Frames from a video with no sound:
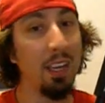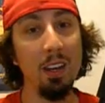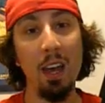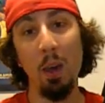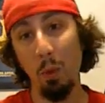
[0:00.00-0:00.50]
I
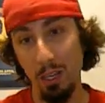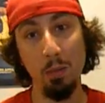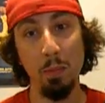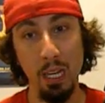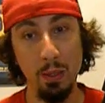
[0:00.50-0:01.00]
cannot
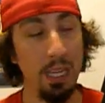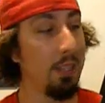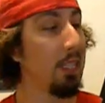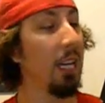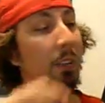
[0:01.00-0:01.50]
wait to play
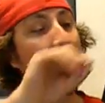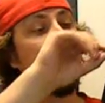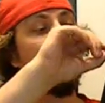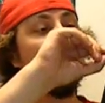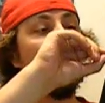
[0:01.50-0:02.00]
with that
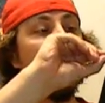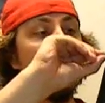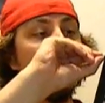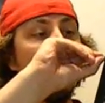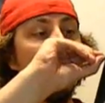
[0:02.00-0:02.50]
stuff. You got the
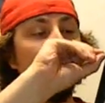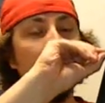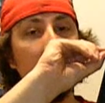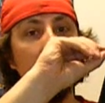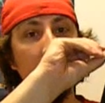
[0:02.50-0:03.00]

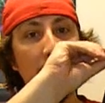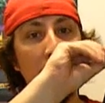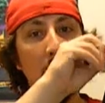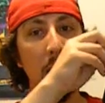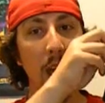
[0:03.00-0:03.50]
adjustment so that you can
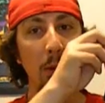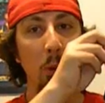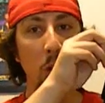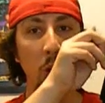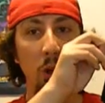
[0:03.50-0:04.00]
give it
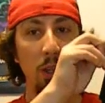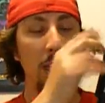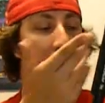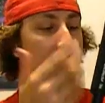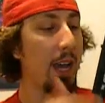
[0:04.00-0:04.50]
more
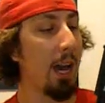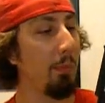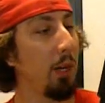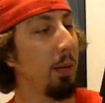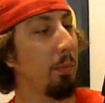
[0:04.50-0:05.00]
or less
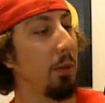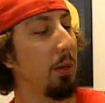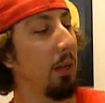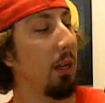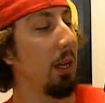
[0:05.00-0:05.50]
hop up.